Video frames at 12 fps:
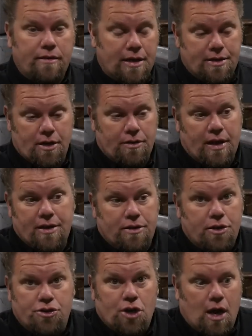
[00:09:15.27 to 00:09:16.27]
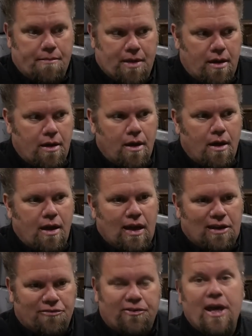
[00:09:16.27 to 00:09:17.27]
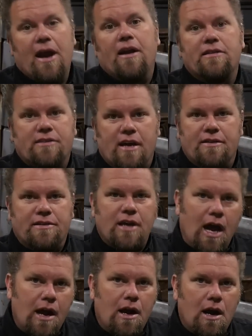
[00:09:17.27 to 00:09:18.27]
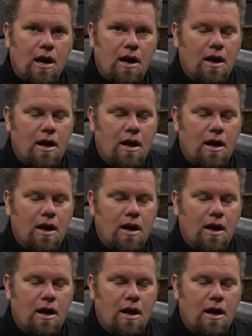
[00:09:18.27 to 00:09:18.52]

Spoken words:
They did the job. They inflated inside the tire.